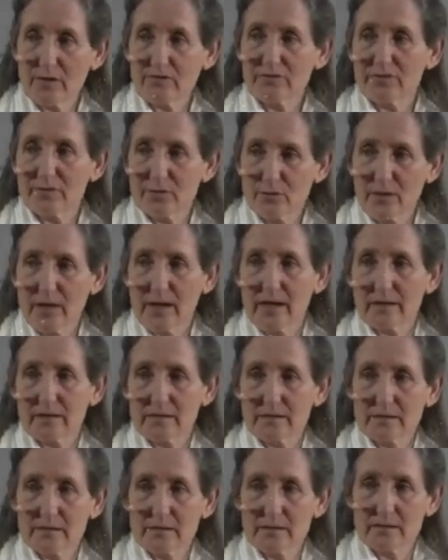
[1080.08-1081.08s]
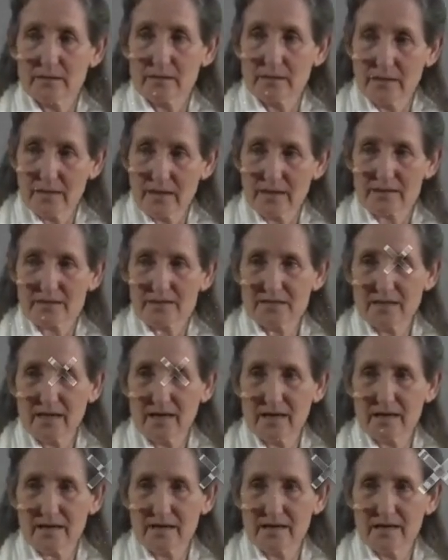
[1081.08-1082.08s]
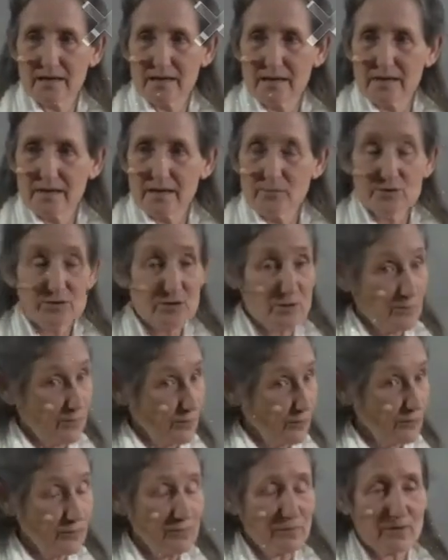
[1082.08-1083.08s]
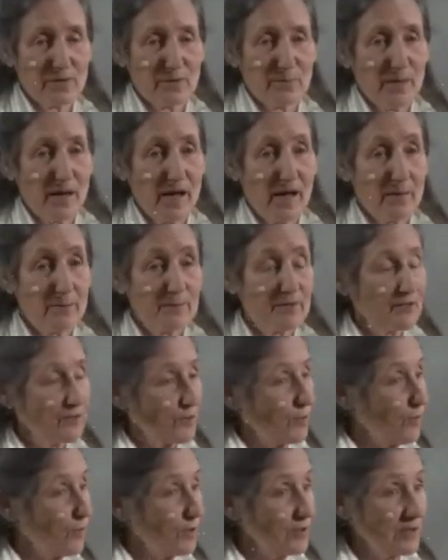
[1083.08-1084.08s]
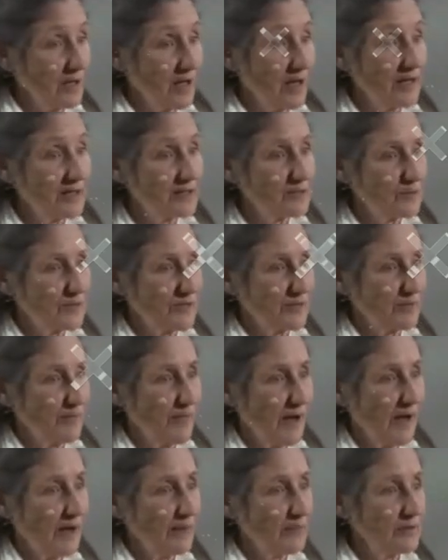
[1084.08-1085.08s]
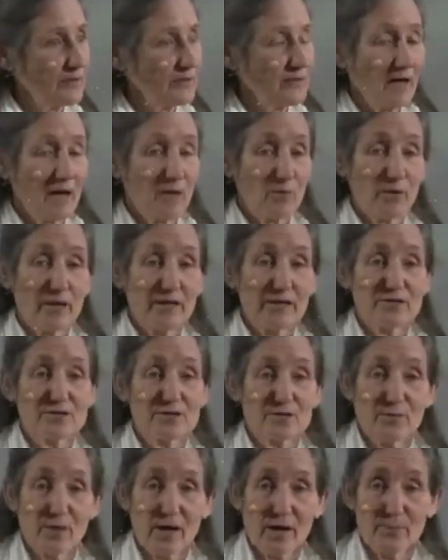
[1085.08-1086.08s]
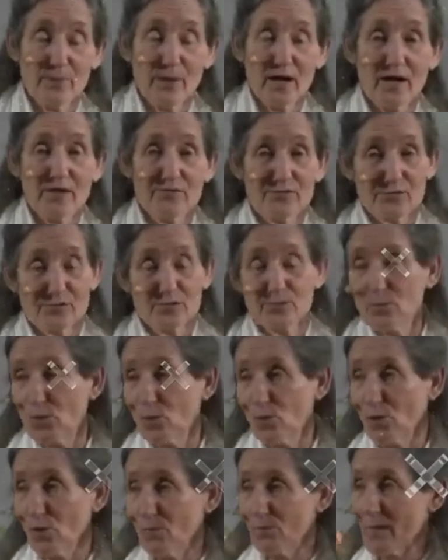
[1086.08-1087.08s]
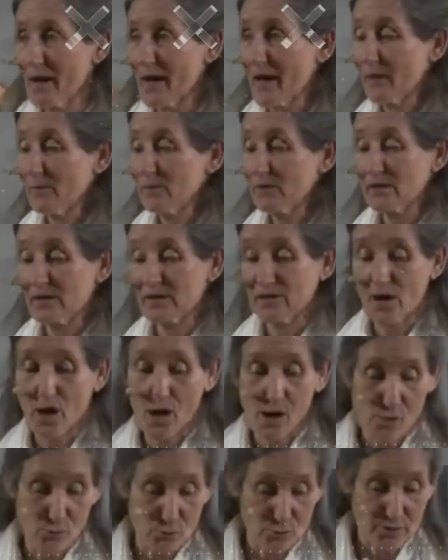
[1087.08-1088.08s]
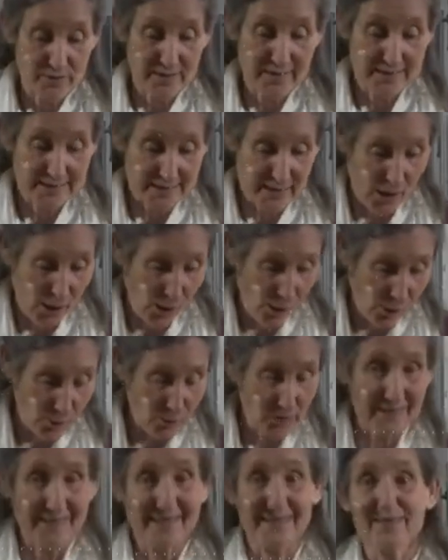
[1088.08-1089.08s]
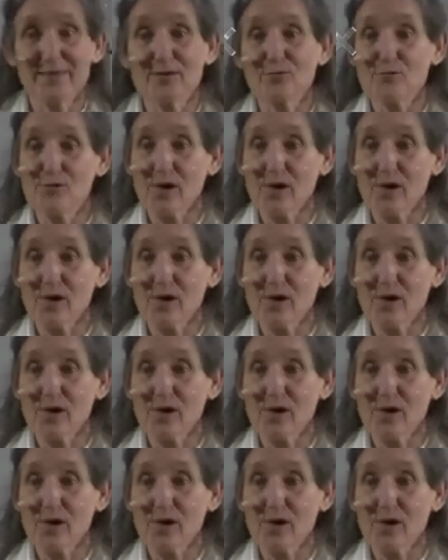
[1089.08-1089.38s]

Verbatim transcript: I flew out the next day. It was a beautiful apartment, all lined with marble. I went into my bathroom, all marble, and oh, there's a hole in the